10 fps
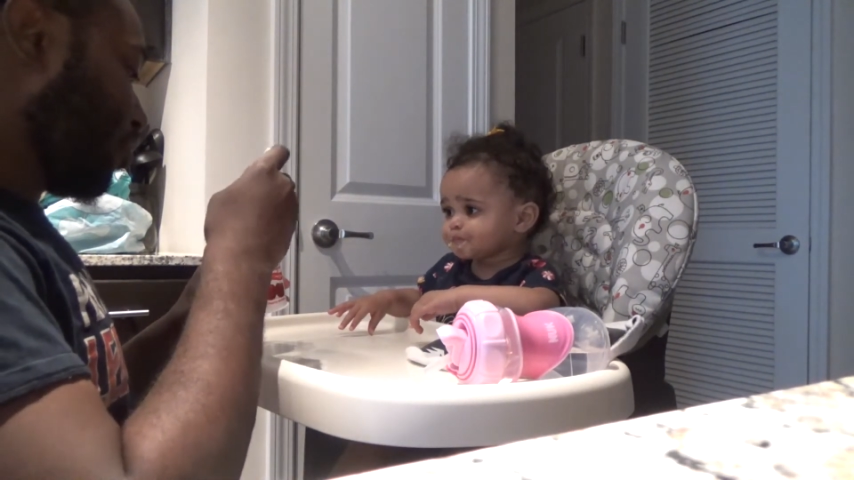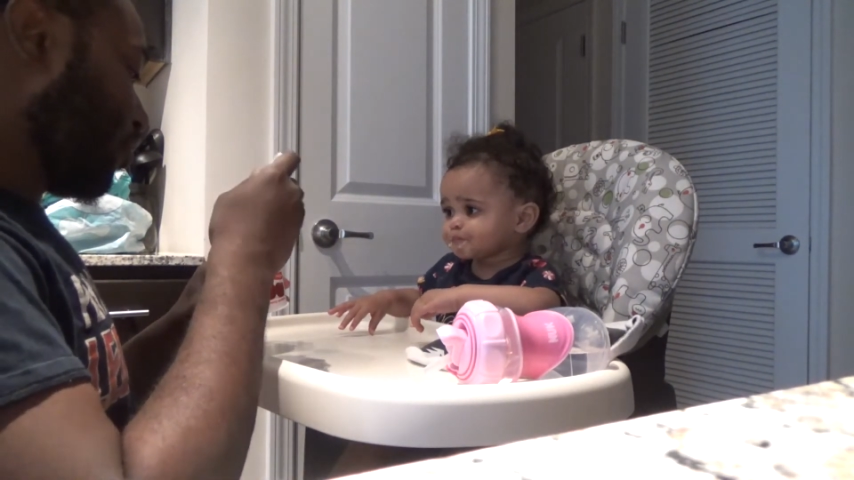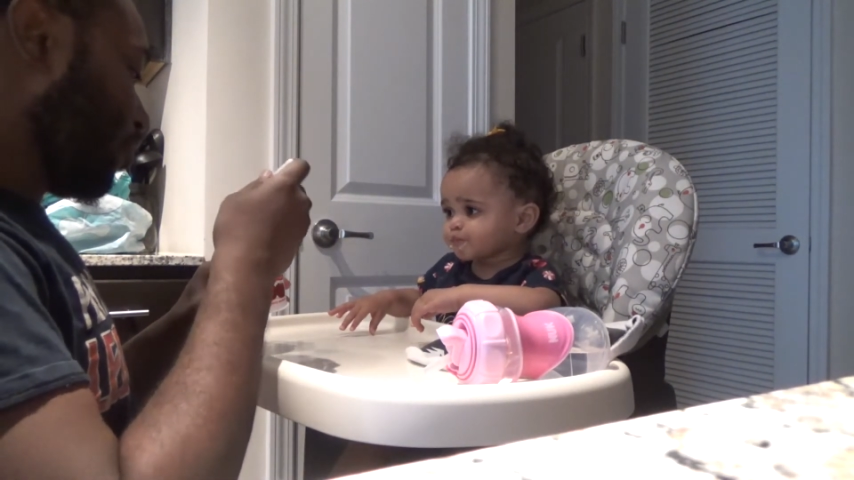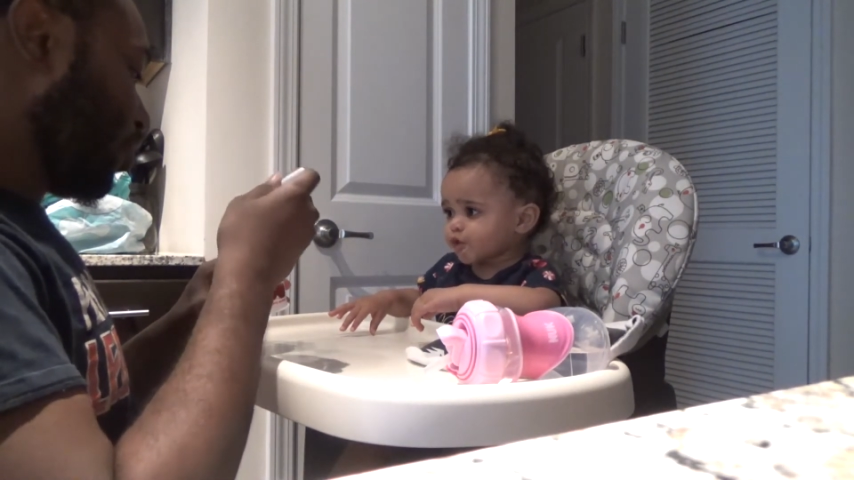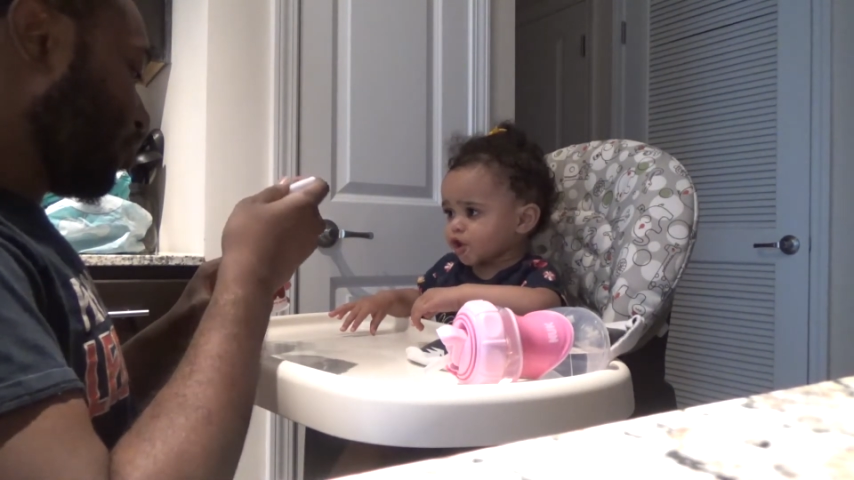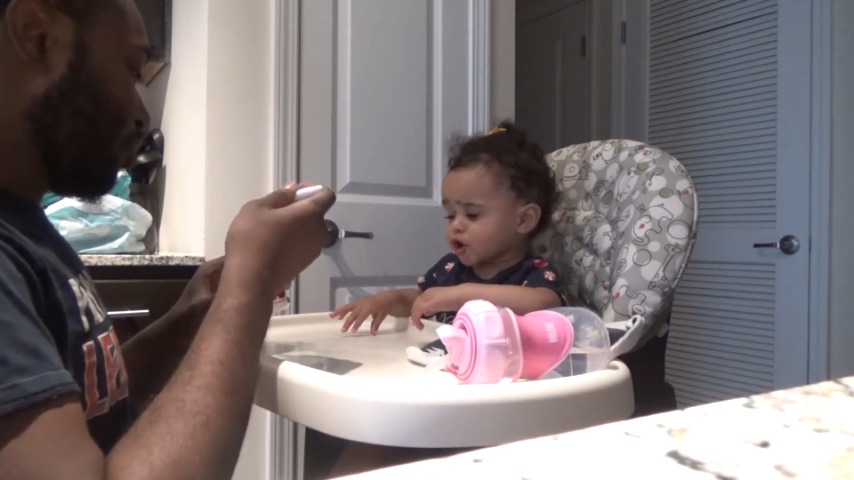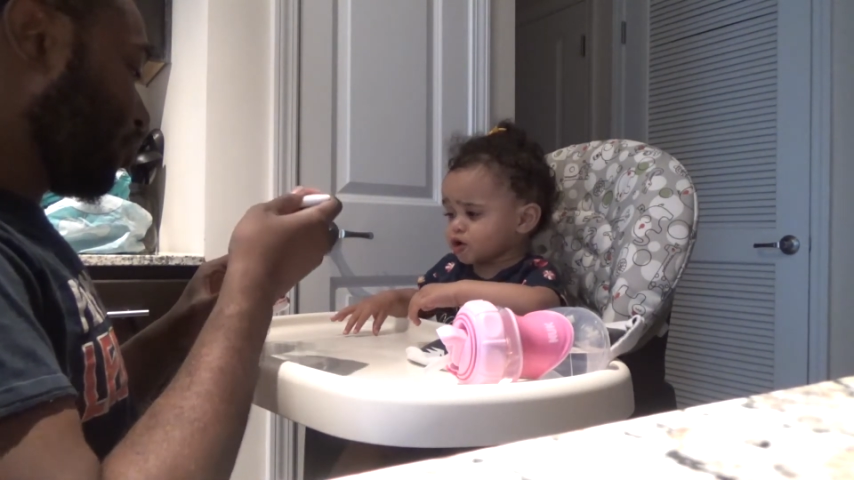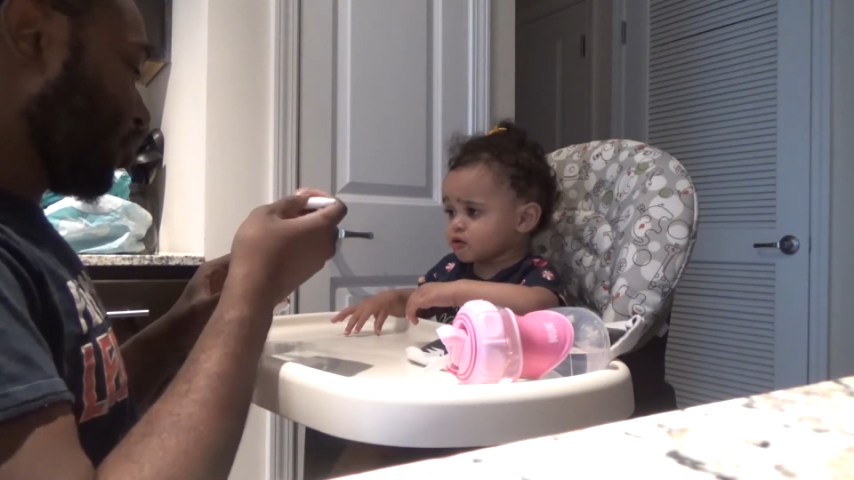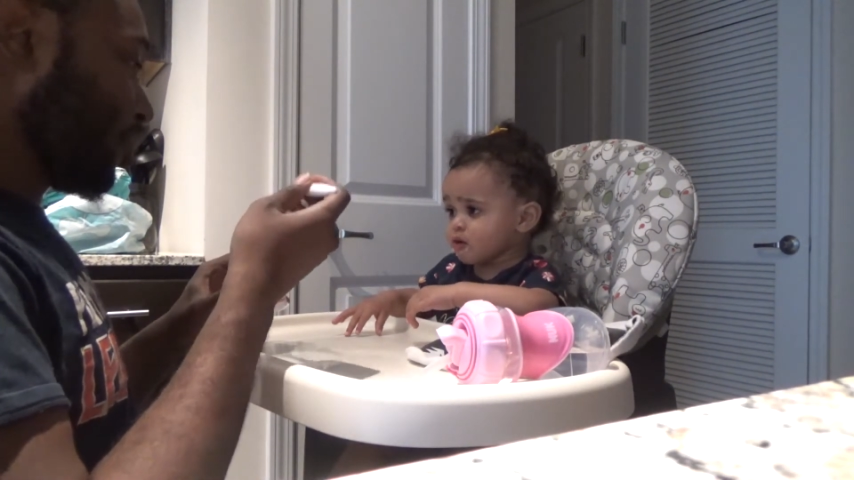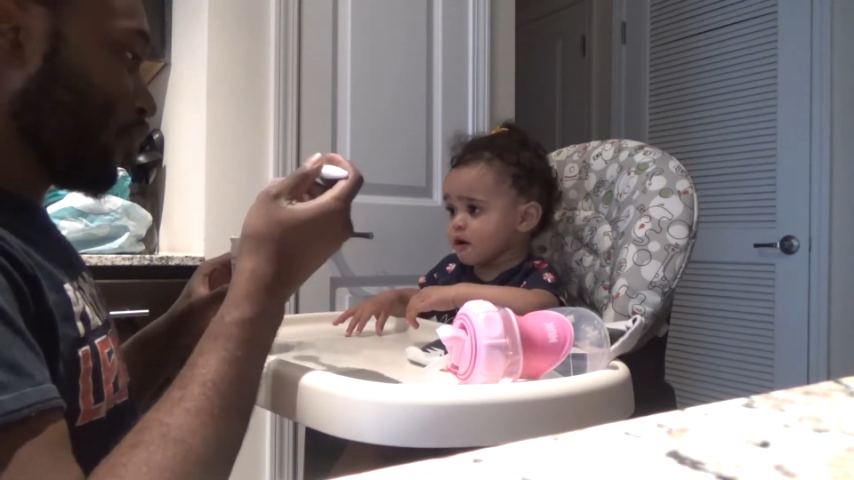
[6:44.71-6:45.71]
or what I do
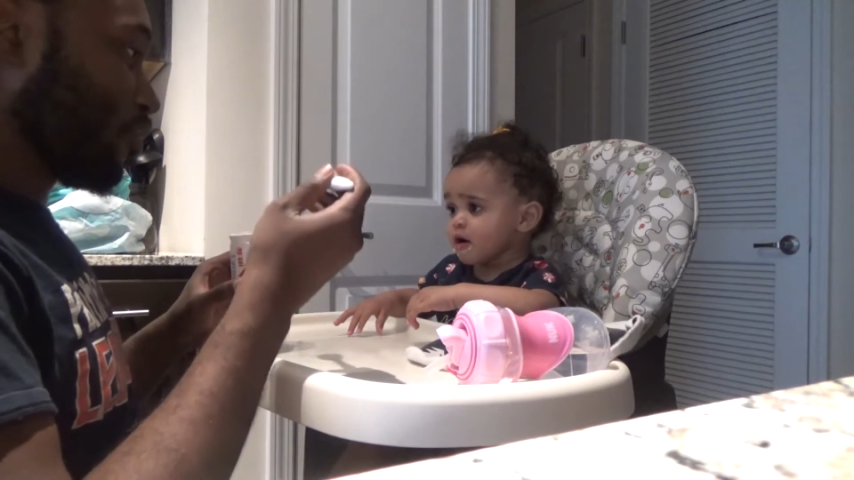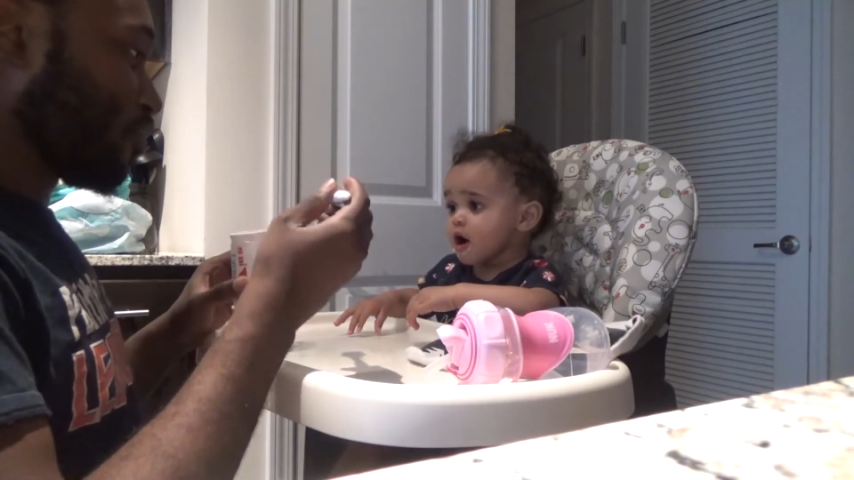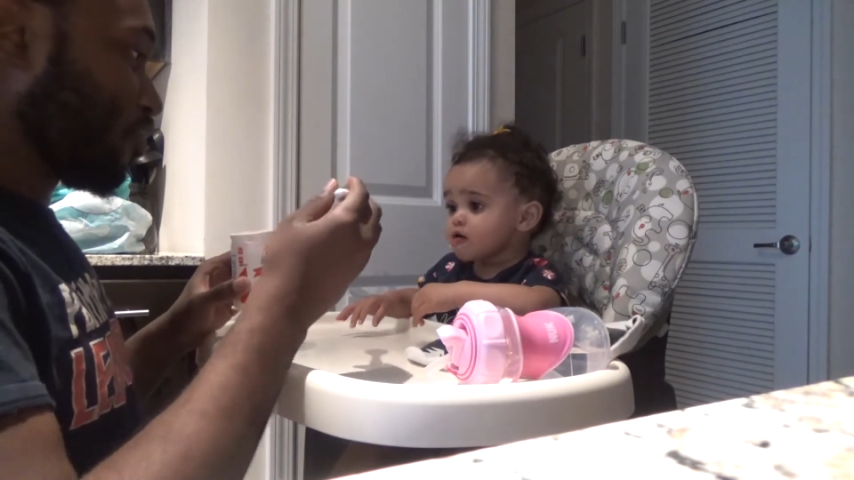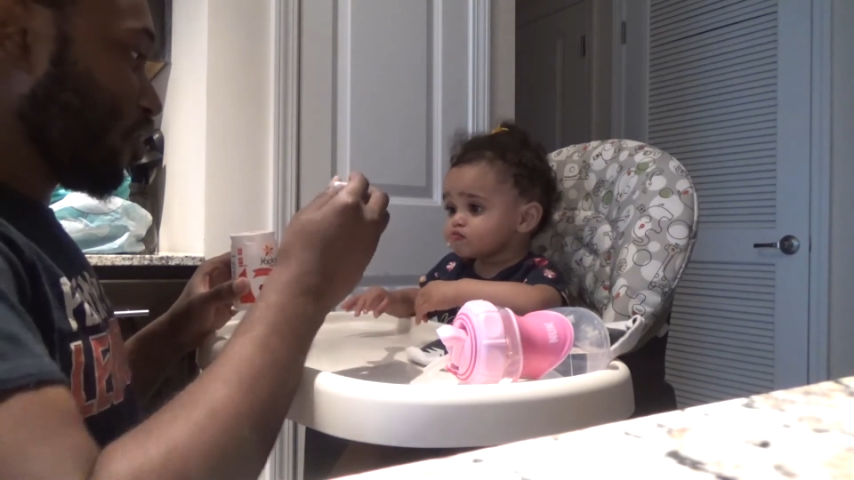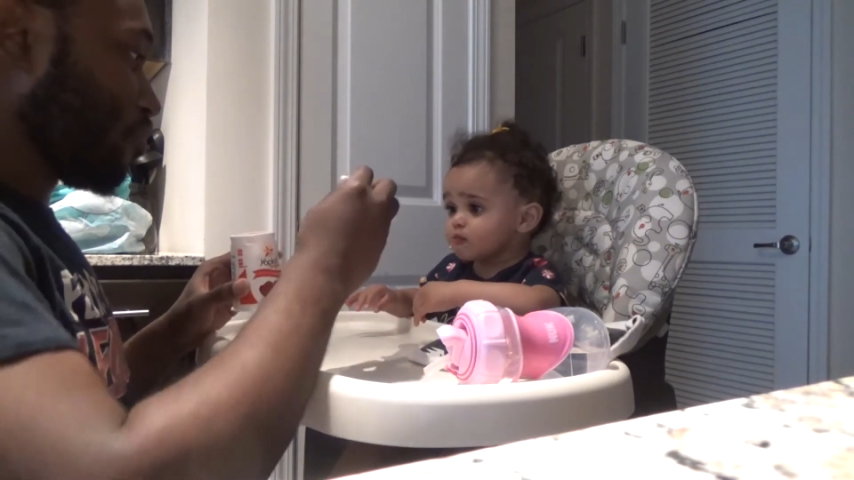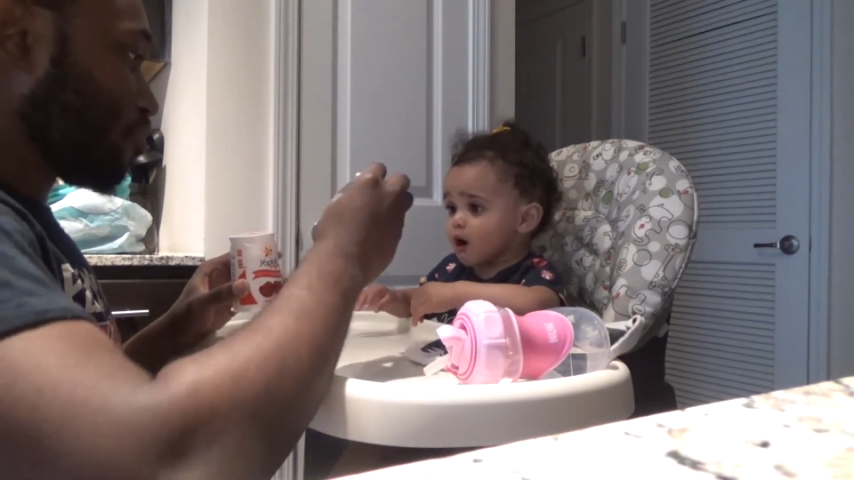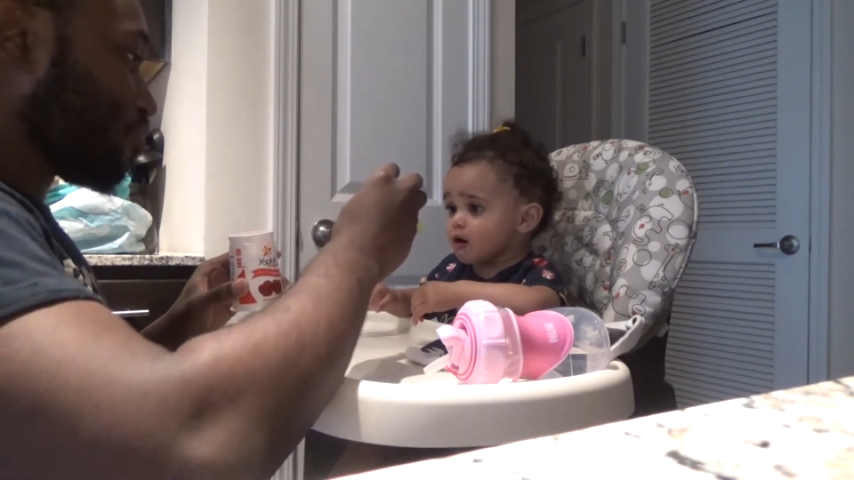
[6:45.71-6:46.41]
for a living on this job.